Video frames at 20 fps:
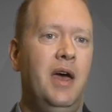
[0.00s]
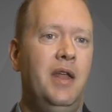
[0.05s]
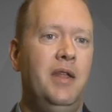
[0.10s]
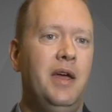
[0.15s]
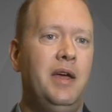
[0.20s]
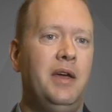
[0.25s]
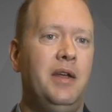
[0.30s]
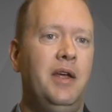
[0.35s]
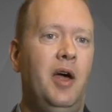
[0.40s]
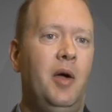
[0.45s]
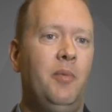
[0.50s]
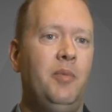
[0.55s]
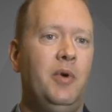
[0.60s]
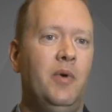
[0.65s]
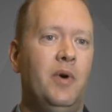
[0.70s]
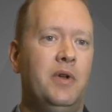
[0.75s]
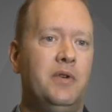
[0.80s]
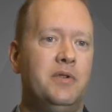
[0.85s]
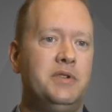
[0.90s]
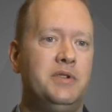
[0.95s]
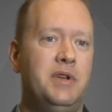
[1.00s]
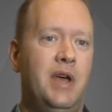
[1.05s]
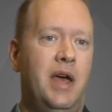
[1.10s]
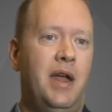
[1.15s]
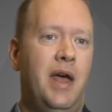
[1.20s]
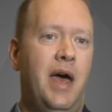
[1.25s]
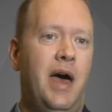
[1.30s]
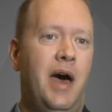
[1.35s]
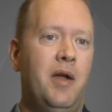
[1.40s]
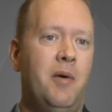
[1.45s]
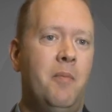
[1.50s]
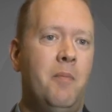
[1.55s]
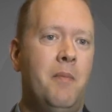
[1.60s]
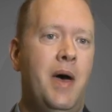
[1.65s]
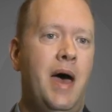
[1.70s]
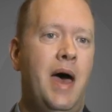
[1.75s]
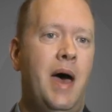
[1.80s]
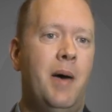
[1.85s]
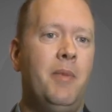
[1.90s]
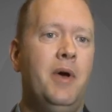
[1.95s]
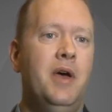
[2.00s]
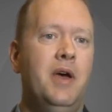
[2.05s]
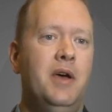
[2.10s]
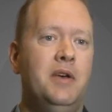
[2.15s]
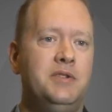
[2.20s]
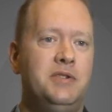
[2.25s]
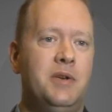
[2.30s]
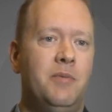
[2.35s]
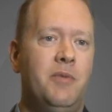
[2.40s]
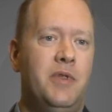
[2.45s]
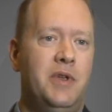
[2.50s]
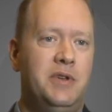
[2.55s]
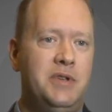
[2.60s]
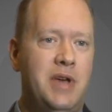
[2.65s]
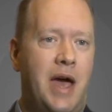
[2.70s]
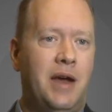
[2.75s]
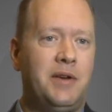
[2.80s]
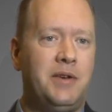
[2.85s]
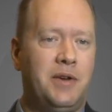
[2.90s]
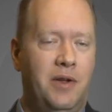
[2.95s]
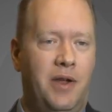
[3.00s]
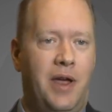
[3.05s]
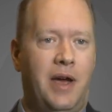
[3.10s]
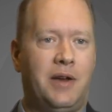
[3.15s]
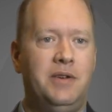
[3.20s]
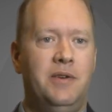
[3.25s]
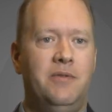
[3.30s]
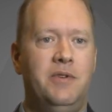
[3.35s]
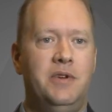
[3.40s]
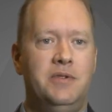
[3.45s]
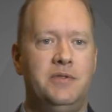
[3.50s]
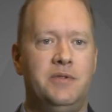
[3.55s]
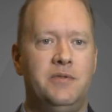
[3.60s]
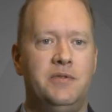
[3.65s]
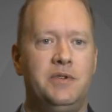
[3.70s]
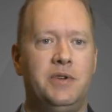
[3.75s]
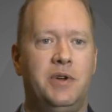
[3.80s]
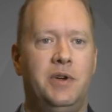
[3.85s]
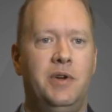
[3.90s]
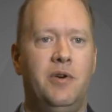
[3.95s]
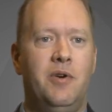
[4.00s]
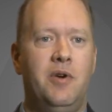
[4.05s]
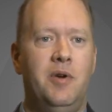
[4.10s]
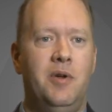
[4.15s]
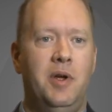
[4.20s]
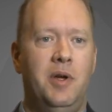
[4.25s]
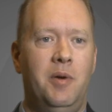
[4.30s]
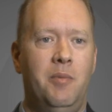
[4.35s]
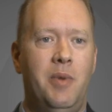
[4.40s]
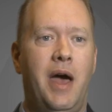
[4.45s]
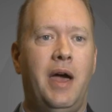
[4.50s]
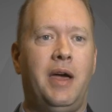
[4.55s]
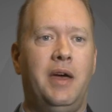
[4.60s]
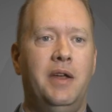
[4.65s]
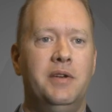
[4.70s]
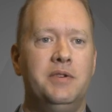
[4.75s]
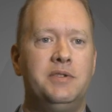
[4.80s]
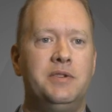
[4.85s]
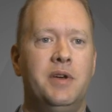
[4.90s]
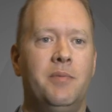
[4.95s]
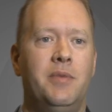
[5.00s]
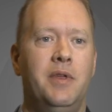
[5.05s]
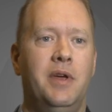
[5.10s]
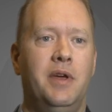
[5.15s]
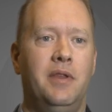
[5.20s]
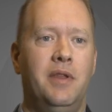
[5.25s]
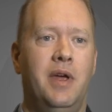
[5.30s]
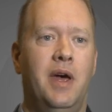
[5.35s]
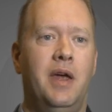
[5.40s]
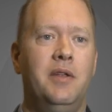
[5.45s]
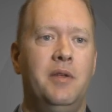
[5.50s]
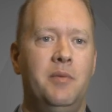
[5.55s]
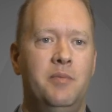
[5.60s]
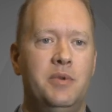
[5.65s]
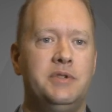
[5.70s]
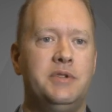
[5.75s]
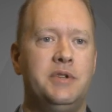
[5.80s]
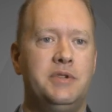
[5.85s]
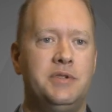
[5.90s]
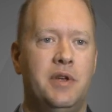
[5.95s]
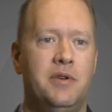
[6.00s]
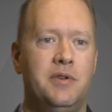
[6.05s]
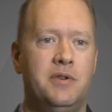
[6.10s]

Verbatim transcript: And they can help you understand how to map some of the tactical activities of security back into something that the business